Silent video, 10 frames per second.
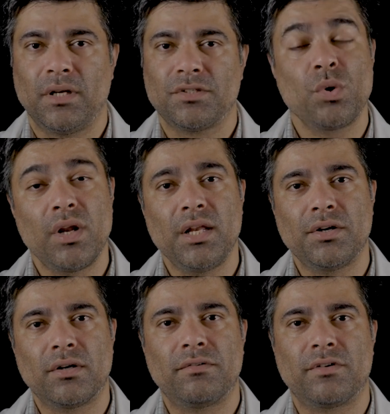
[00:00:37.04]
student
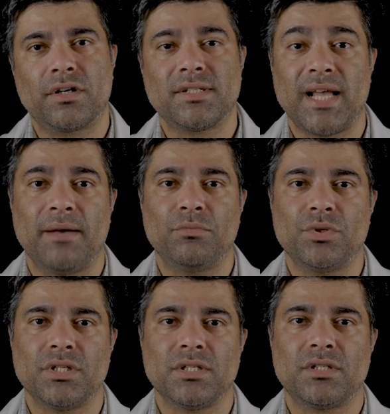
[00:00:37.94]
leader for SAM,
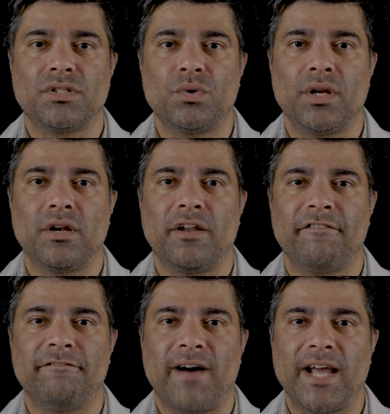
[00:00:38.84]
which is Student
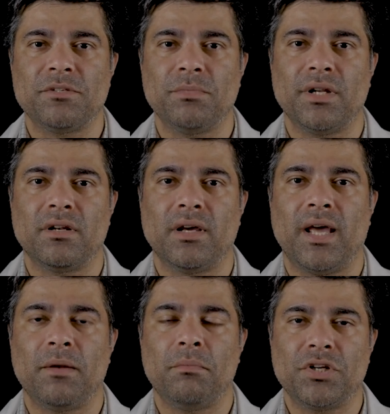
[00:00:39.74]
Advisement
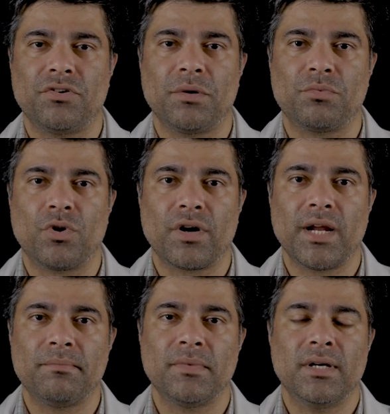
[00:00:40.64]
and Mentoring
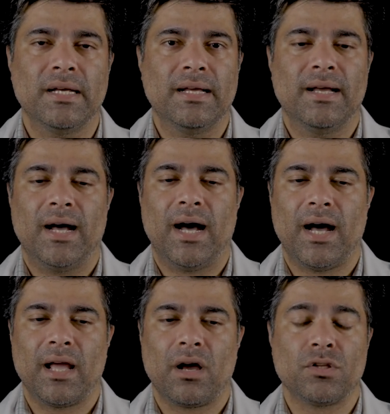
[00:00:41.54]
Program.
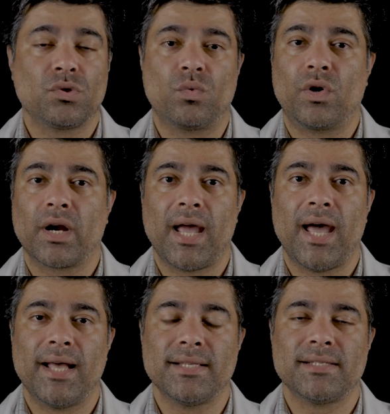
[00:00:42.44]
I also work
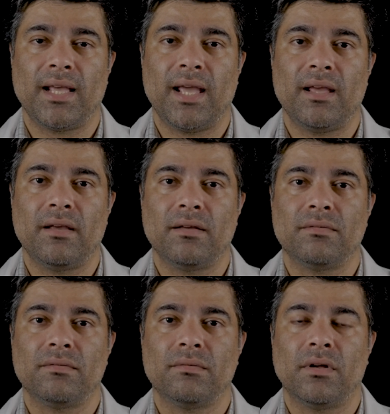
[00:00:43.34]
as a
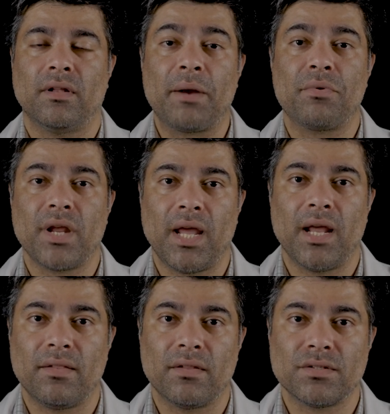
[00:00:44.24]
library
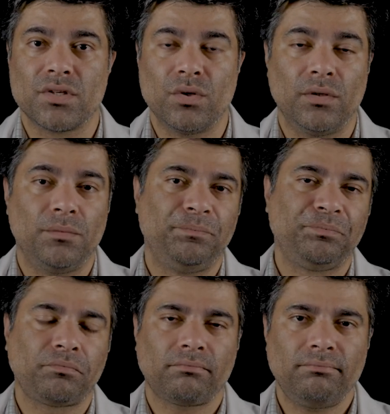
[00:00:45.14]
aide in the school.
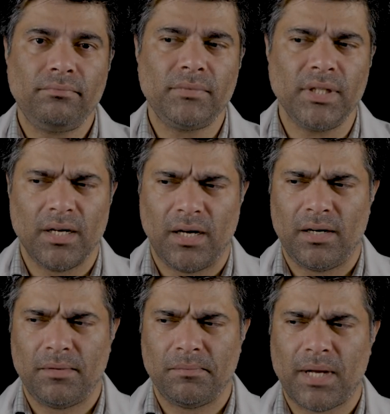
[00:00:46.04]

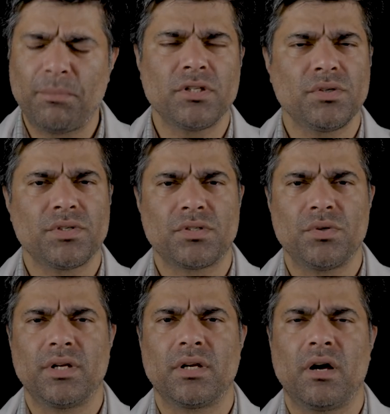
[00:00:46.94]
I'm also a
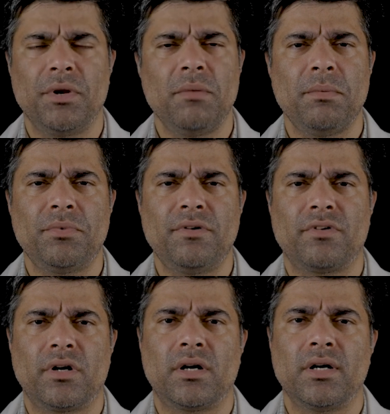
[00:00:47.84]
student committee member
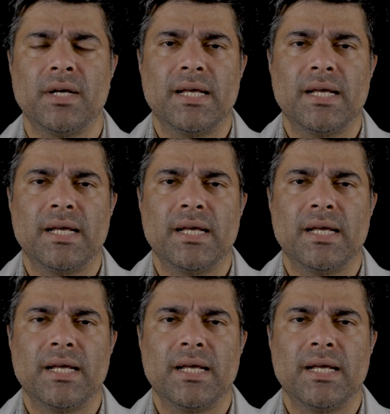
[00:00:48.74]
for